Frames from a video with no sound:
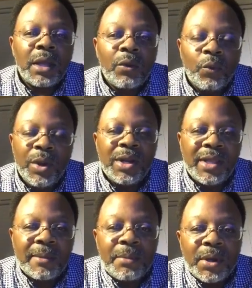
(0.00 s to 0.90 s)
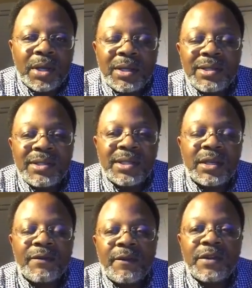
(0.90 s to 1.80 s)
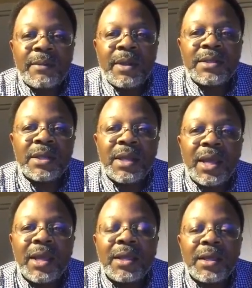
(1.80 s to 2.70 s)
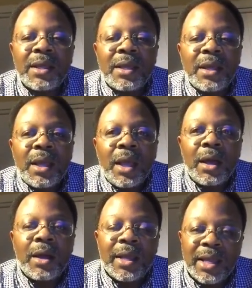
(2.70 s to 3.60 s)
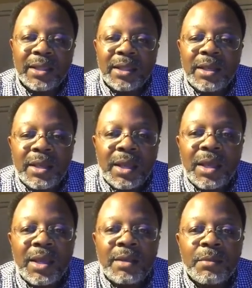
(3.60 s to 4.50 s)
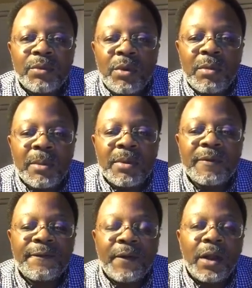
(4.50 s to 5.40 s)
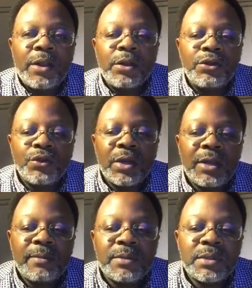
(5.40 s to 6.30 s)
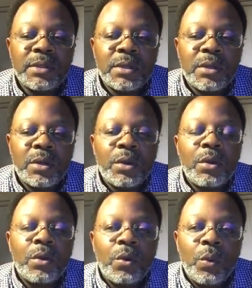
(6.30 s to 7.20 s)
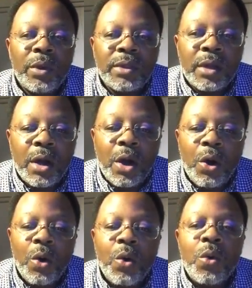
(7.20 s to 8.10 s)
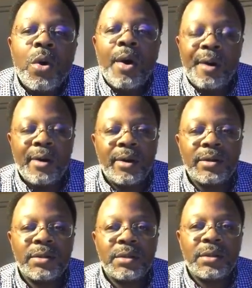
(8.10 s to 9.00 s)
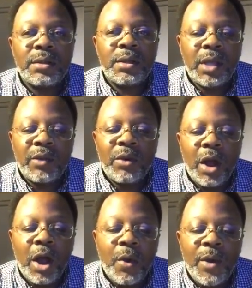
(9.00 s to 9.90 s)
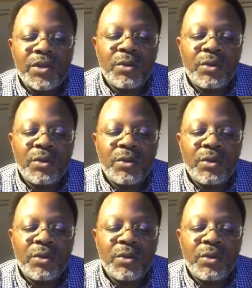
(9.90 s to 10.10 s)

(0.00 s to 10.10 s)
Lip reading: read that book at least 10 to 15 minutes a day, and get that in your head. But remember, follow your dreams with your whole heart. And always